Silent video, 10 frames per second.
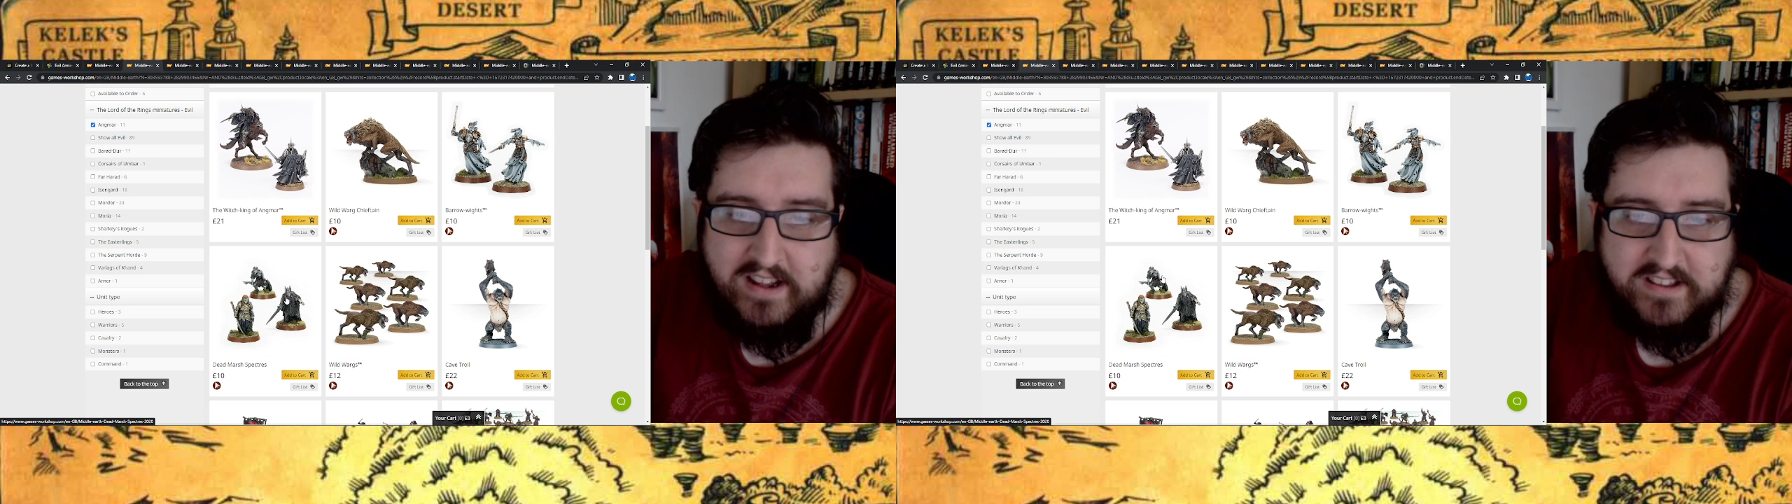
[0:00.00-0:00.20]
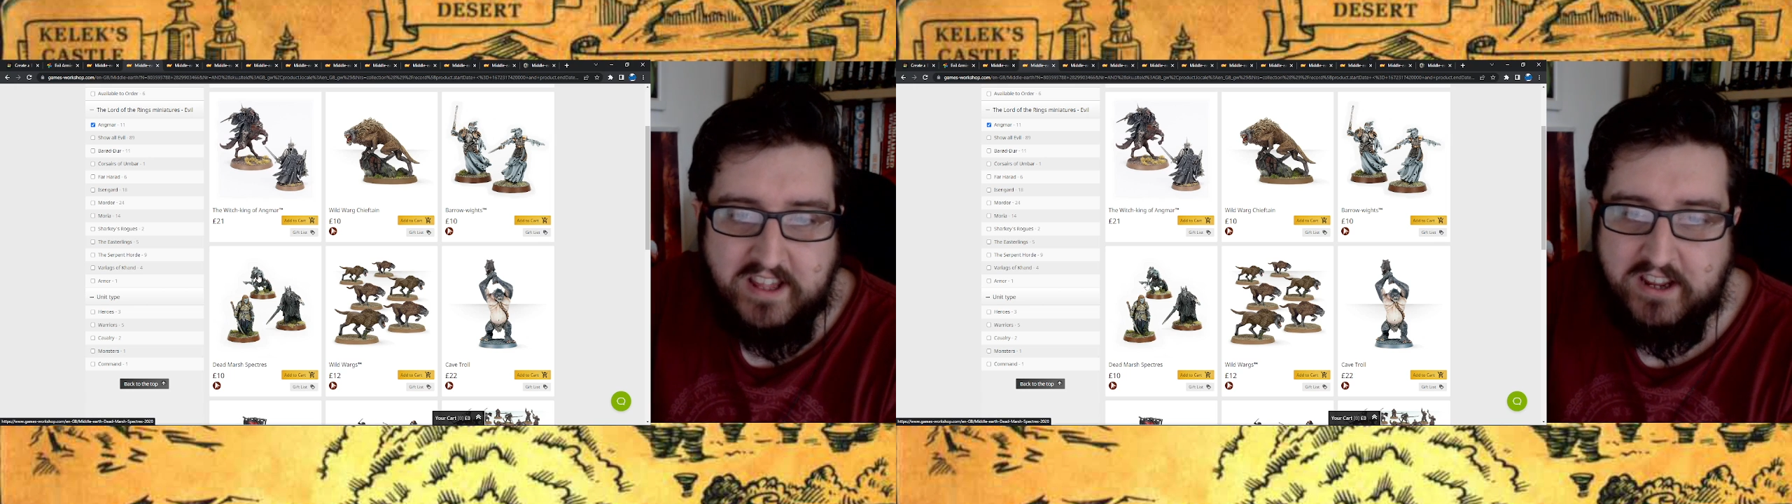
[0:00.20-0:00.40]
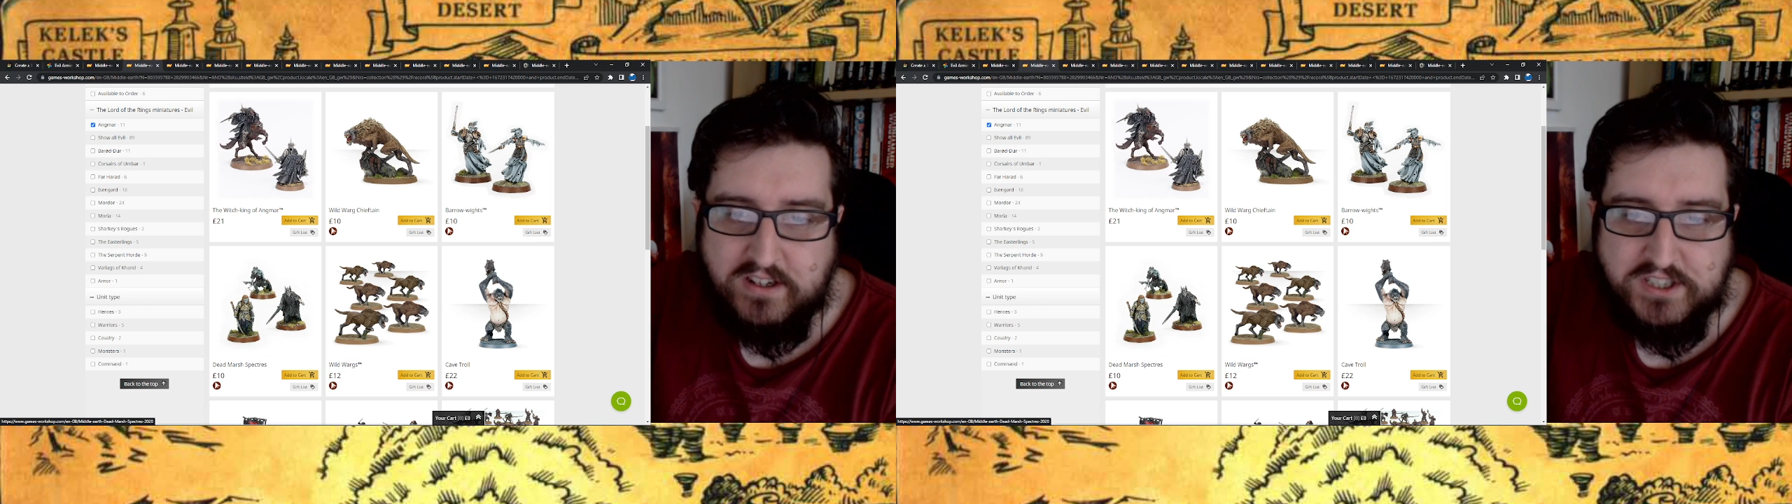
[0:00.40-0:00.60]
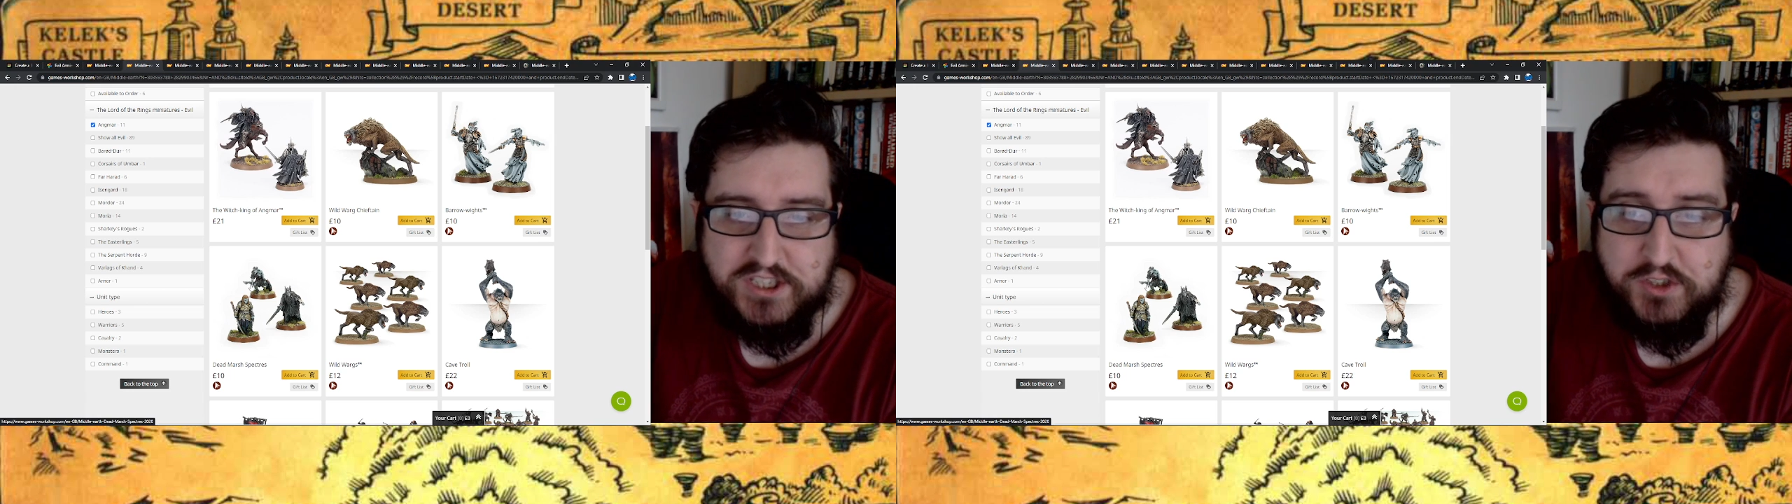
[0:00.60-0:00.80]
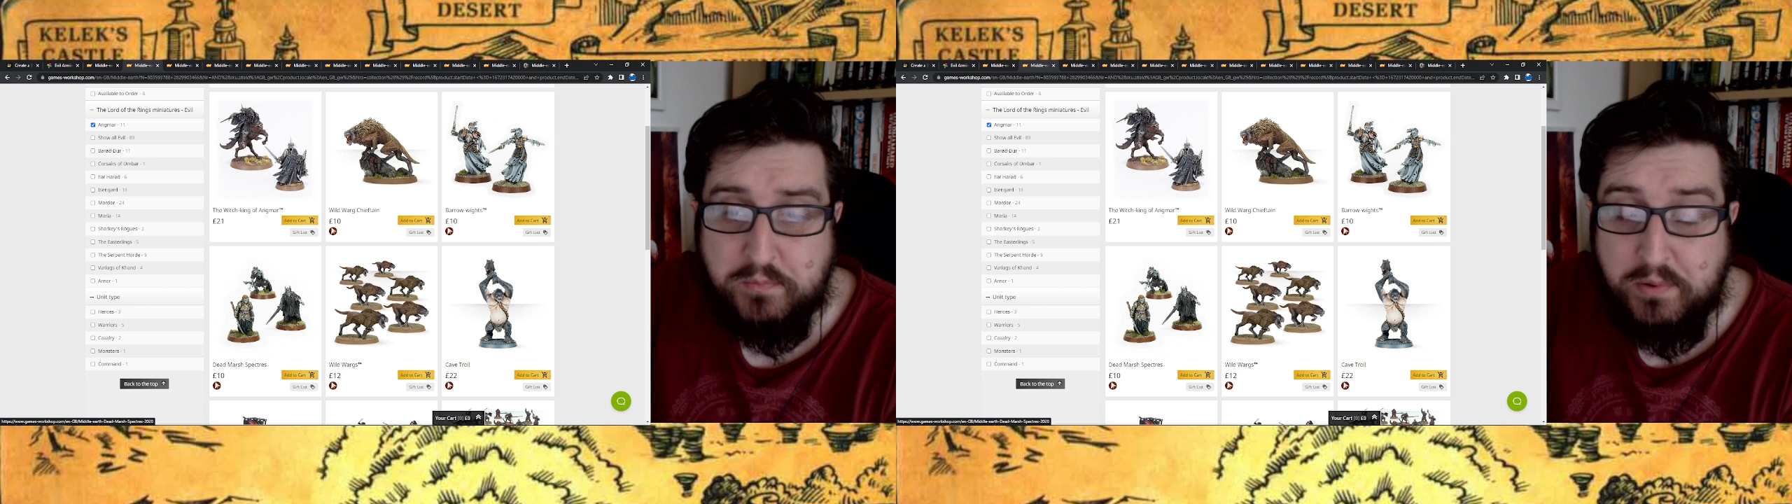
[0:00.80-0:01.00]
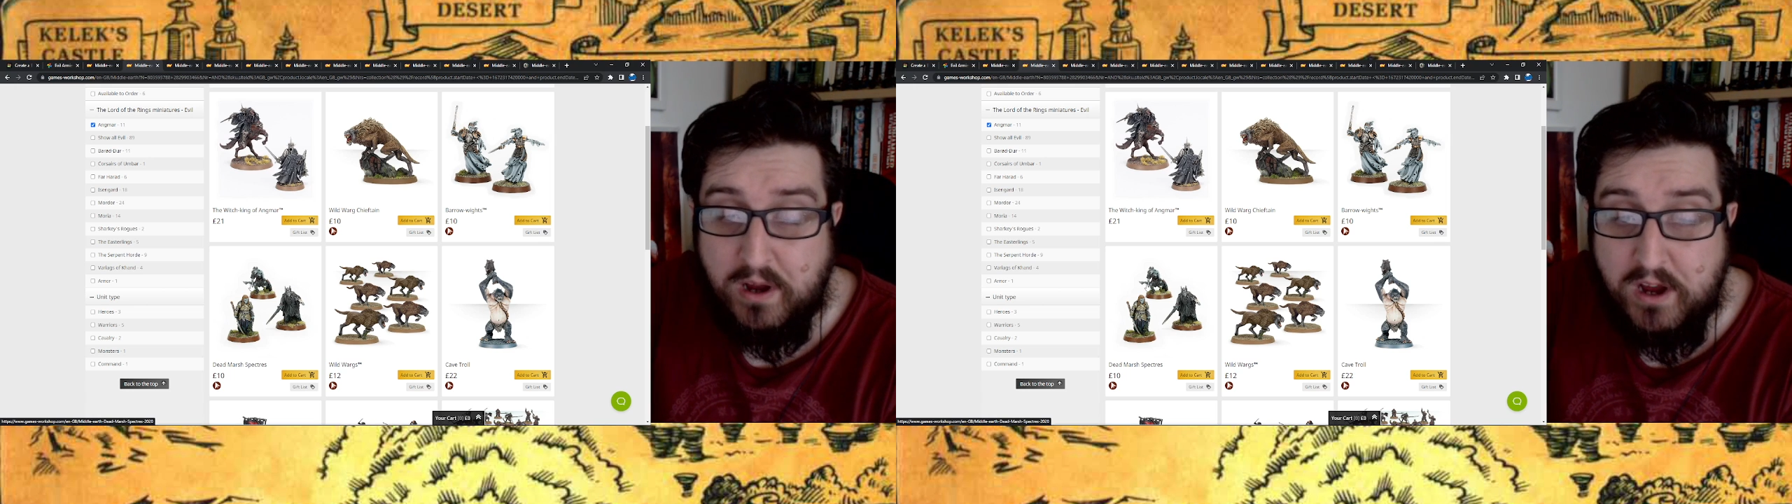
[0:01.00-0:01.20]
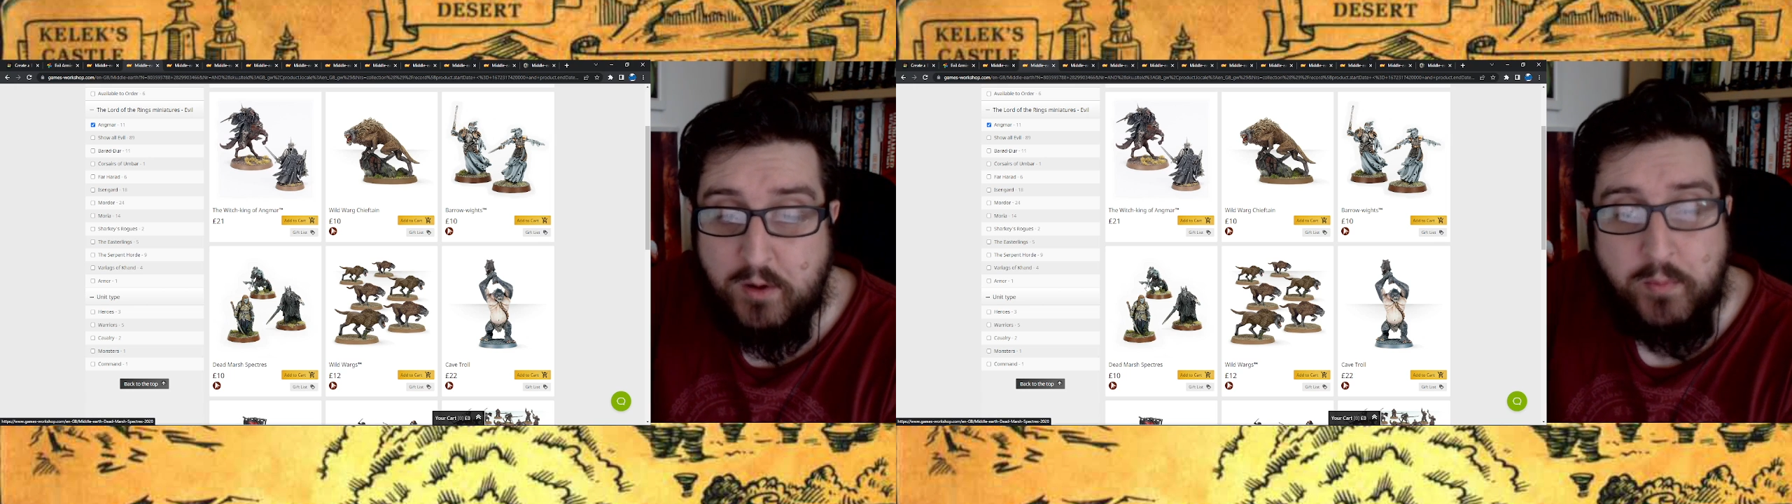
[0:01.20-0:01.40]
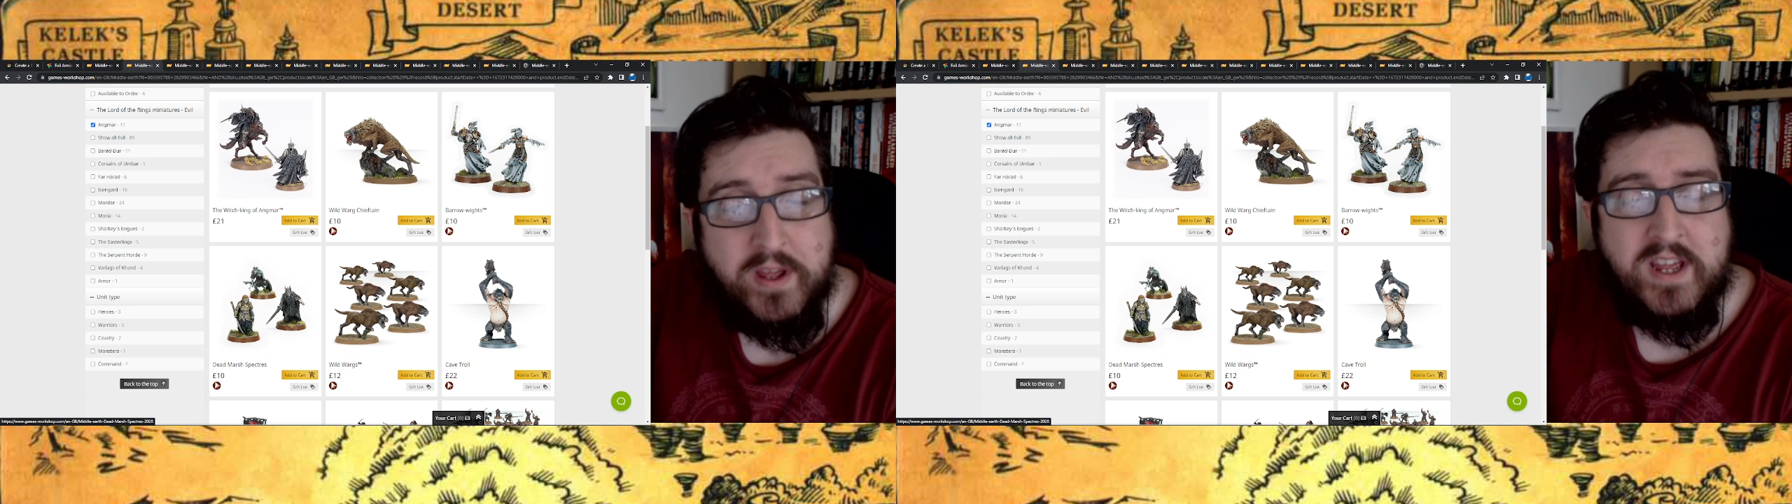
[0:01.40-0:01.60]
I think, are
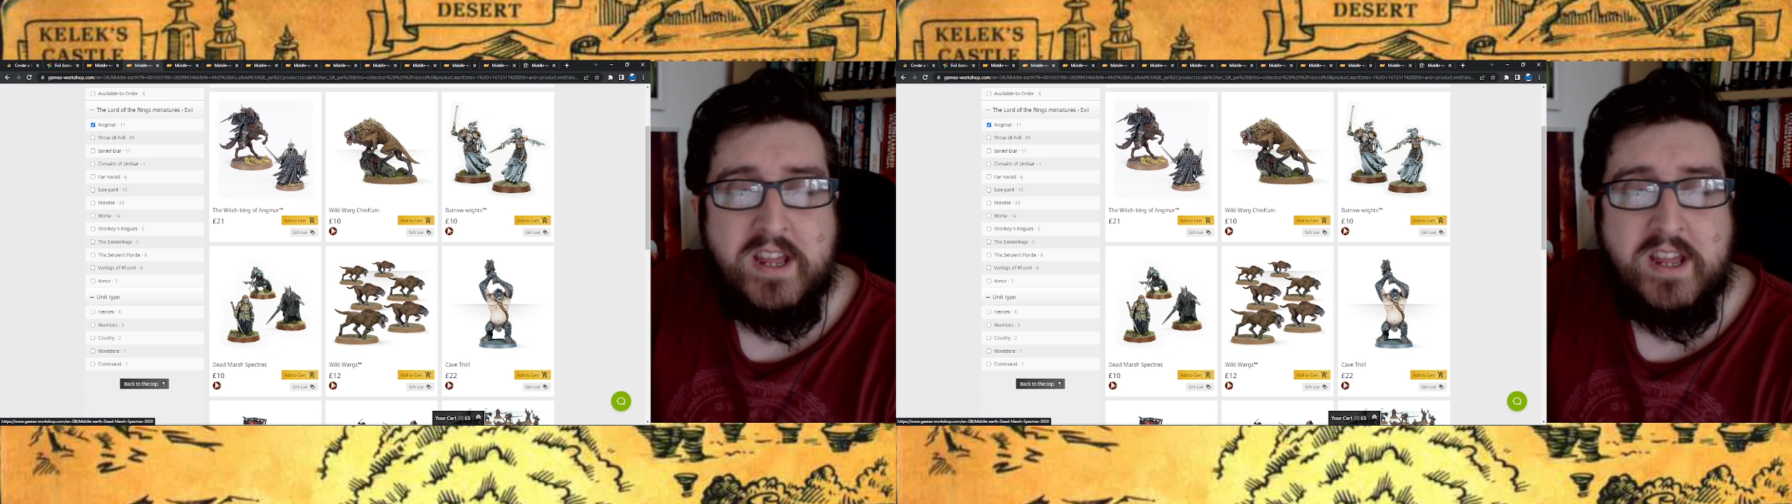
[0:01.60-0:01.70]
superb